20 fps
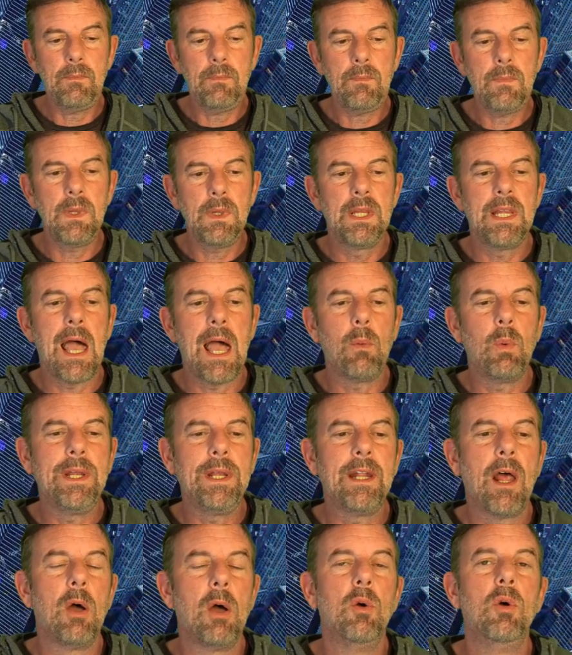Now we
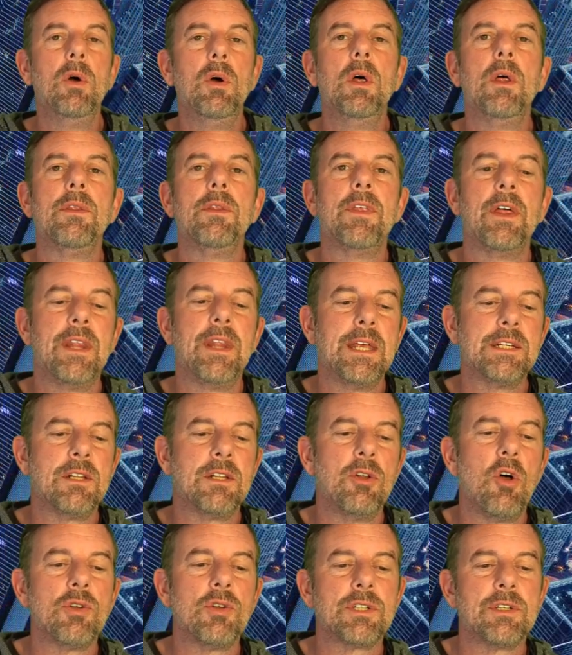know that there's
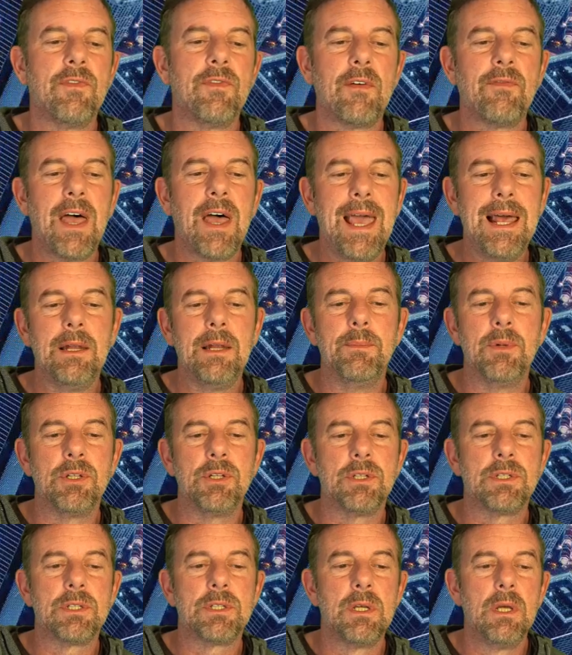lots of other
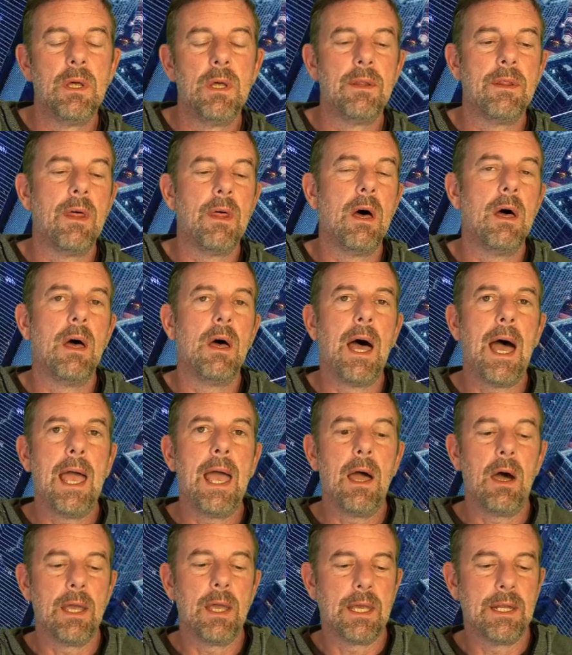elements that
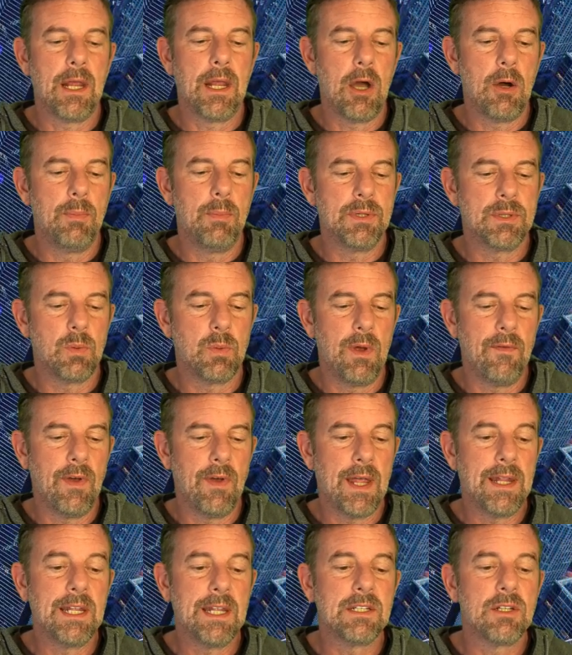AI can help us with
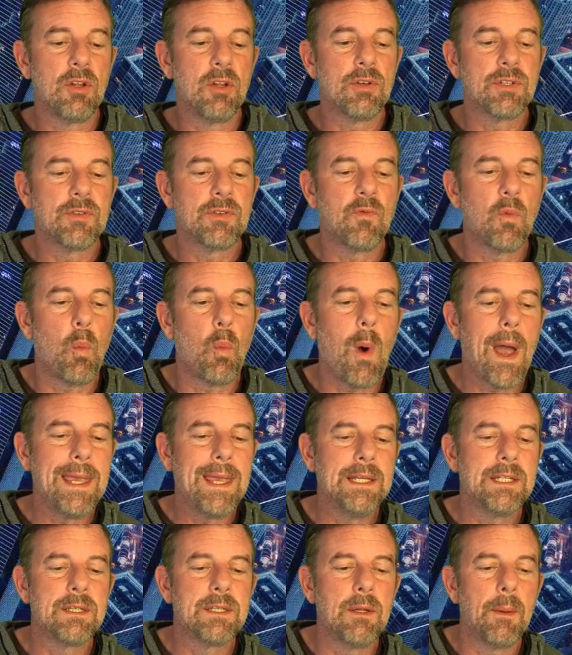and there's lots of
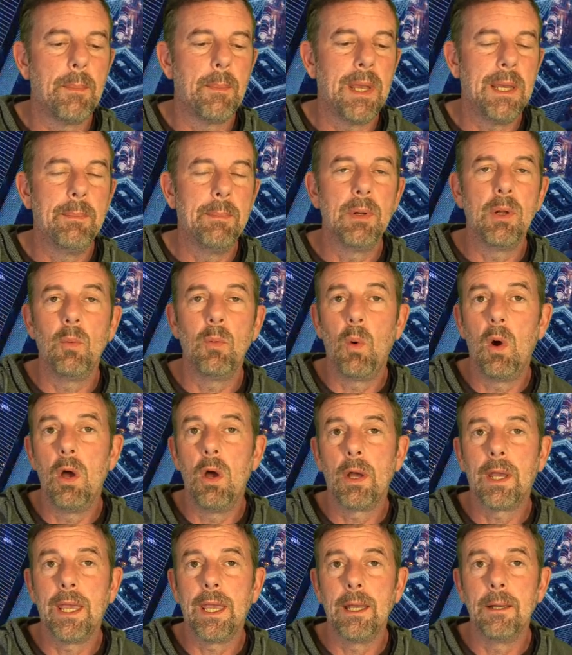ways that people are
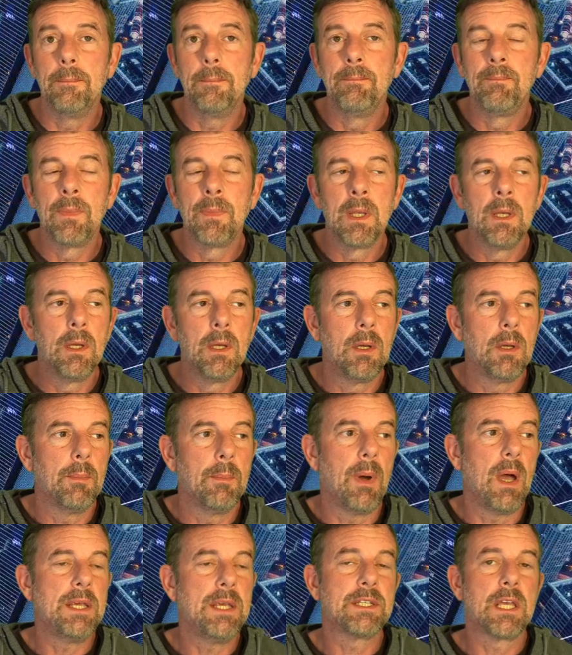working.
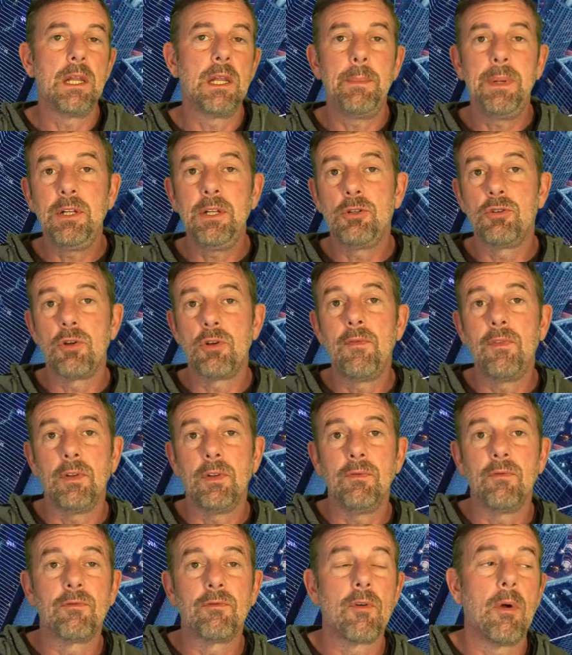But it's going to be driven
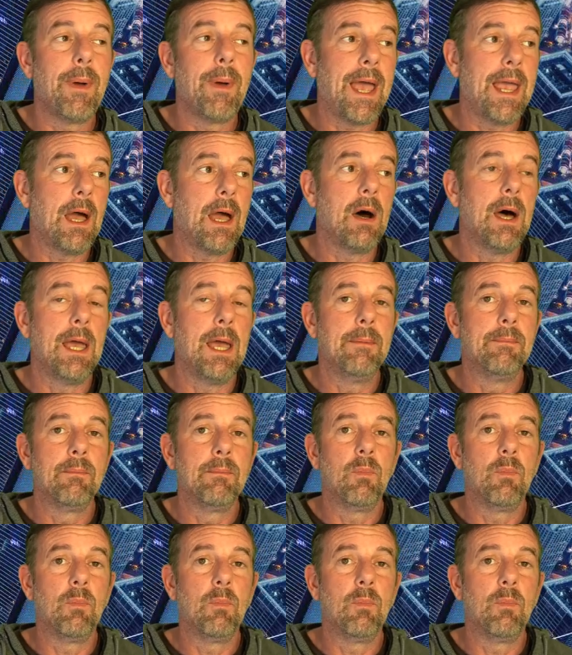from AI.